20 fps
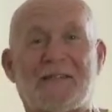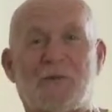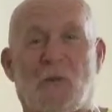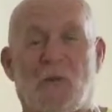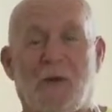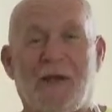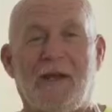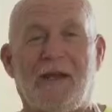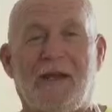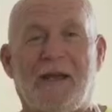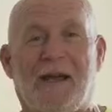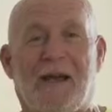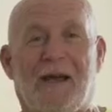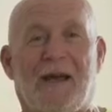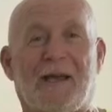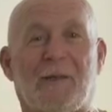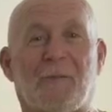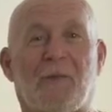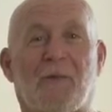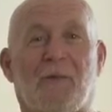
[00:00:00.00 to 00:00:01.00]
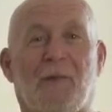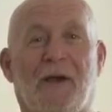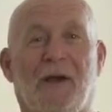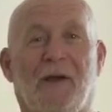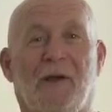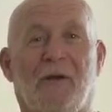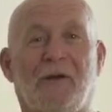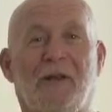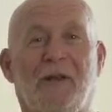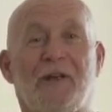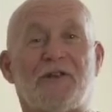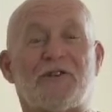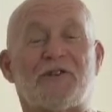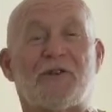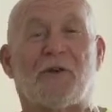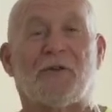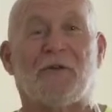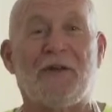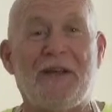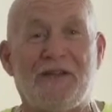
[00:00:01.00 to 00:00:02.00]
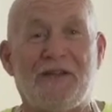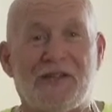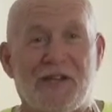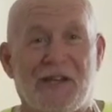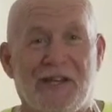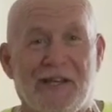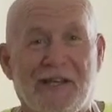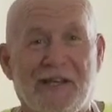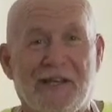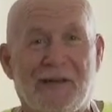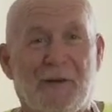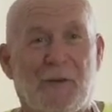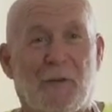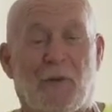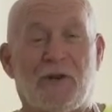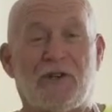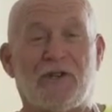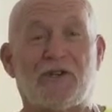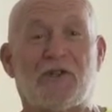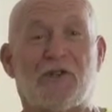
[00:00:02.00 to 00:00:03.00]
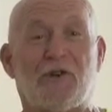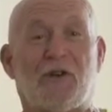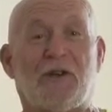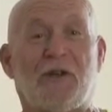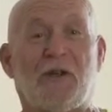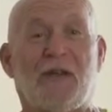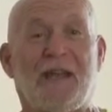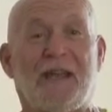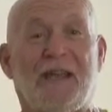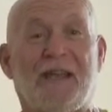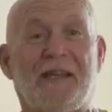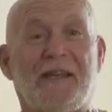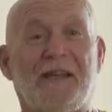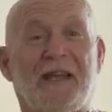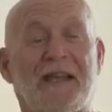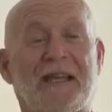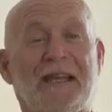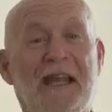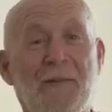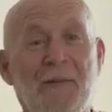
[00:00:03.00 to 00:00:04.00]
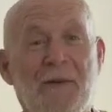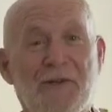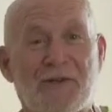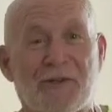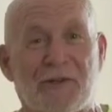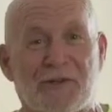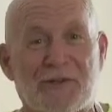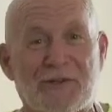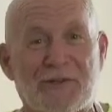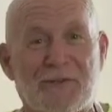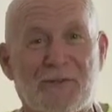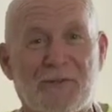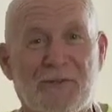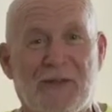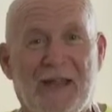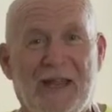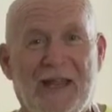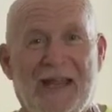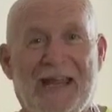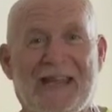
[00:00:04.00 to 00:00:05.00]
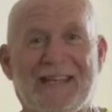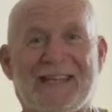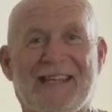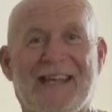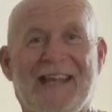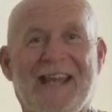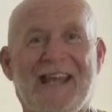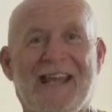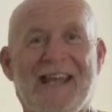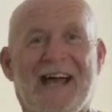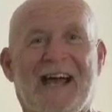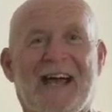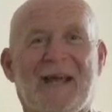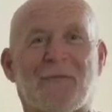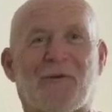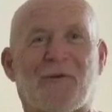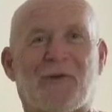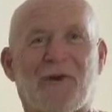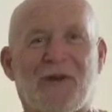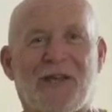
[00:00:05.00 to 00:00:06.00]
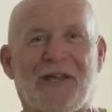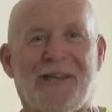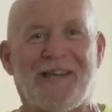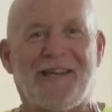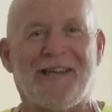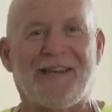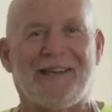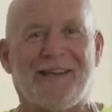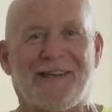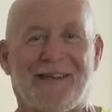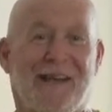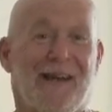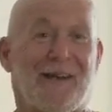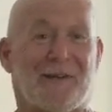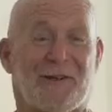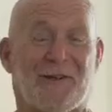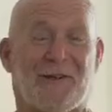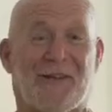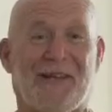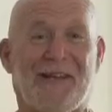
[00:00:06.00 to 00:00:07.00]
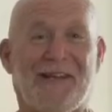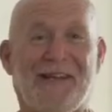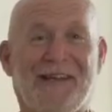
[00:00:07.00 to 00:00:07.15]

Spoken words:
Last week, I prepared ceviche, which is cooked in lemon juice. And today, I'm preparing